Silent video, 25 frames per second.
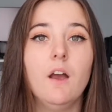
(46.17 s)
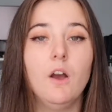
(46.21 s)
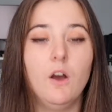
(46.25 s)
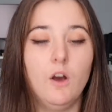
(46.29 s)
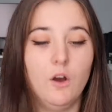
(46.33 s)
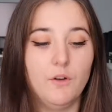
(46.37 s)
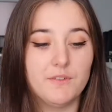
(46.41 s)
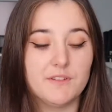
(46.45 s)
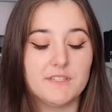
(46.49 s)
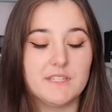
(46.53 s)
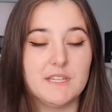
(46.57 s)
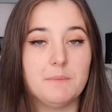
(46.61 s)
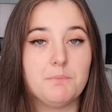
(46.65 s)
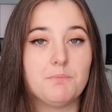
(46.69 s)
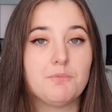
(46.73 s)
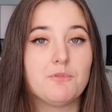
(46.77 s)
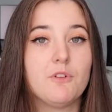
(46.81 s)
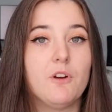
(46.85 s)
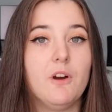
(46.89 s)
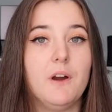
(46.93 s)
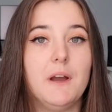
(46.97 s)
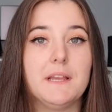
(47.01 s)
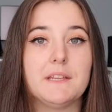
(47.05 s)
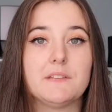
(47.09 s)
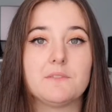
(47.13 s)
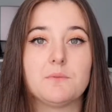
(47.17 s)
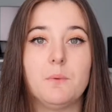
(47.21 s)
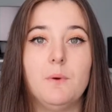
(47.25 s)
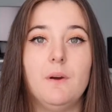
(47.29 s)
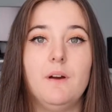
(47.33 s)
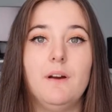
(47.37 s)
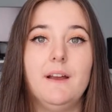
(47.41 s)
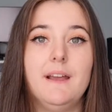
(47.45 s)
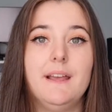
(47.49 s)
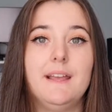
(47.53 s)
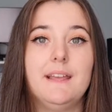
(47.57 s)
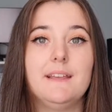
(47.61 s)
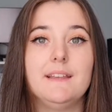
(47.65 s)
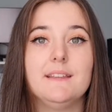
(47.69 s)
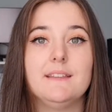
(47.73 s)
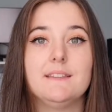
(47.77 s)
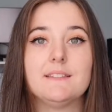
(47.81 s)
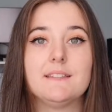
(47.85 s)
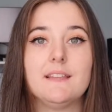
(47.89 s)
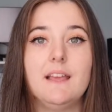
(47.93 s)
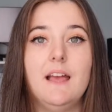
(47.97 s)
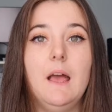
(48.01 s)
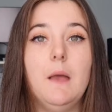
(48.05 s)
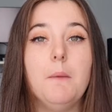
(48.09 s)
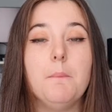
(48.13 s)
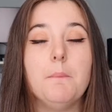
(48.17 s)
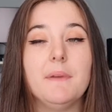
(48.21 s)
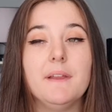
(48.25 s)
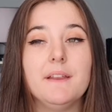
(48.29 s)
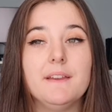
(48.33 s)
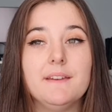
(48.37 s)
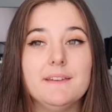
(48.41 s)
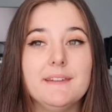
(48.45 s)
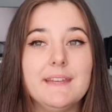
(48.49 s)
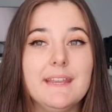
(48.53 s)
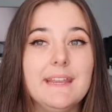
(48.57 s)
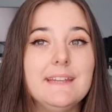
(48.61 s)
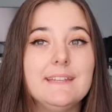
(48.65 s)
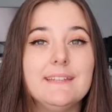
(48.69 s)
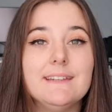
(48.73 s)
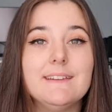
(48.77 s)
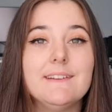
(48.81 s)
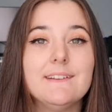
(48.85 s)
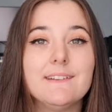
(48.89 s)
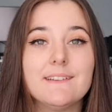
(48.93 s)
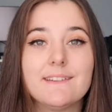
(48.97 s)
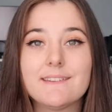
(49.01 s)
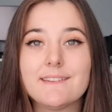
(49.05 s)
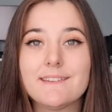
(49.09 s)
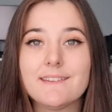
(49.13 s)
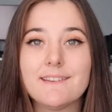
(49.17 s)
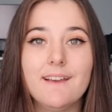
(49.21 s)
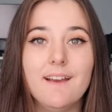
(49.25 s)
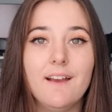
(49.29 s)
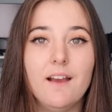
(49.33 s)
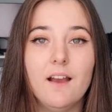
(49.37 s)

Obviously, price wise, neediness.